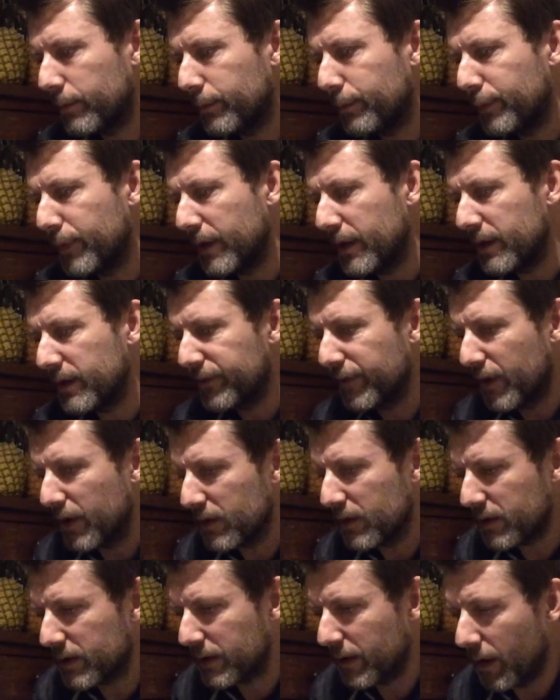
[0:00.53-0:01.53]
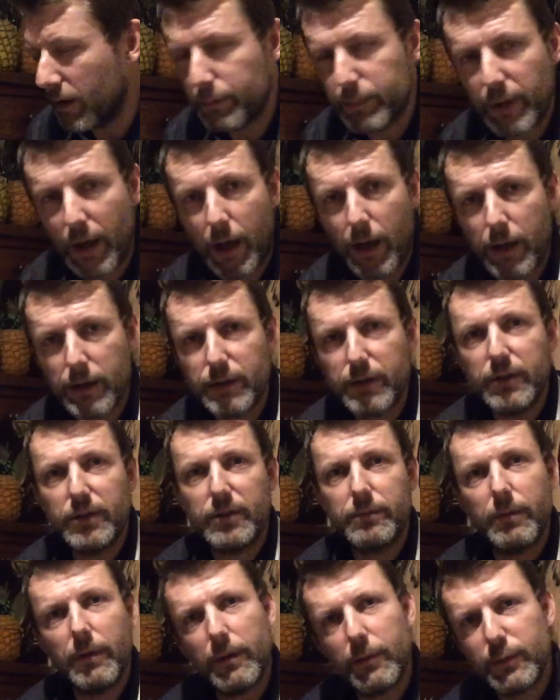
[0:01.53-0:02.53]
Britain's first
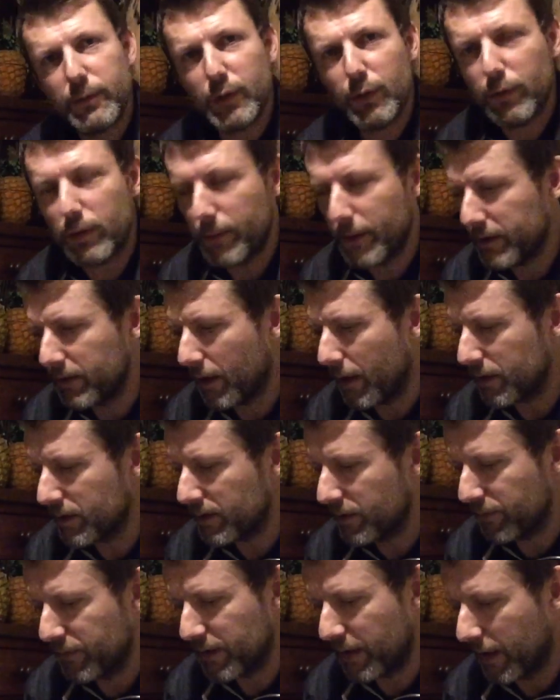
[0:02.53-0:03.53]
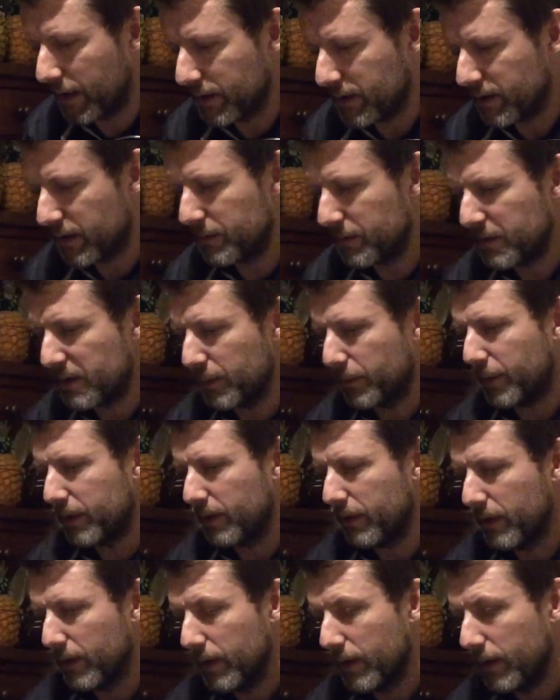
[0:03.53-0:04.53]
darts. I was talking about darts the other day. It seems to
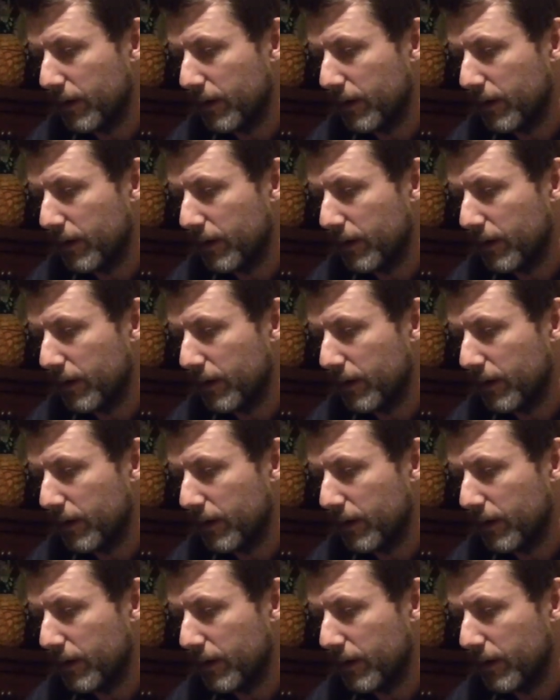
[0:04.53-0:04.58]
be